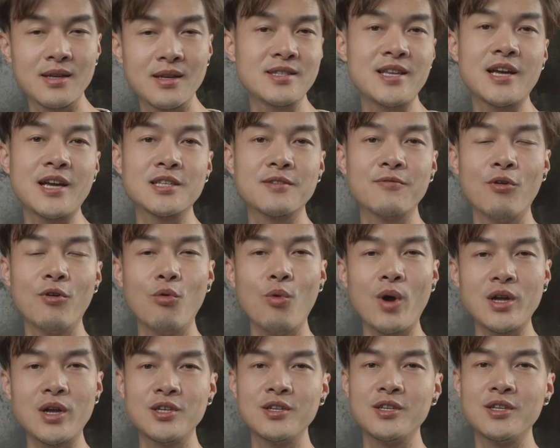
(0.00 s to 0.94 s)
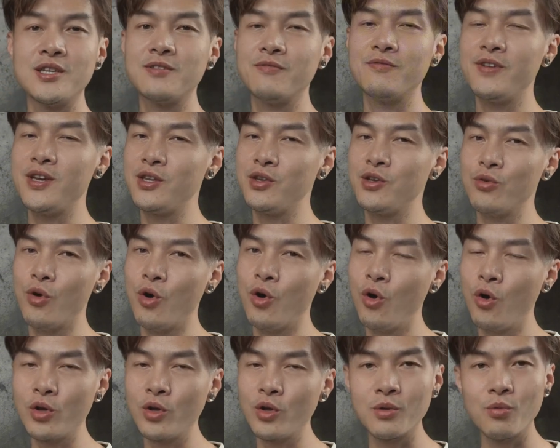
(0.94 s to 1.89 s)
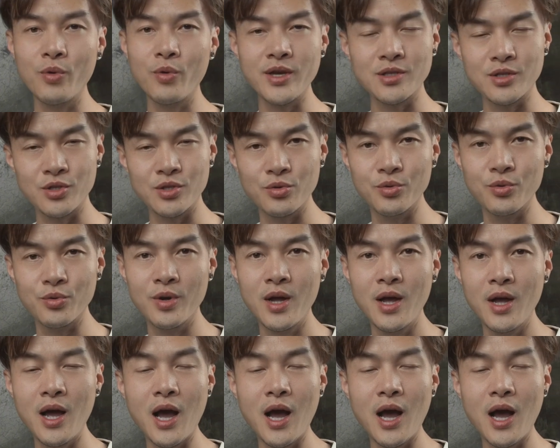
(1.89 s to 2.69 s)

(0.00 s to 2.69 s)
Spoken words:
Thanks for watching this video all the way through.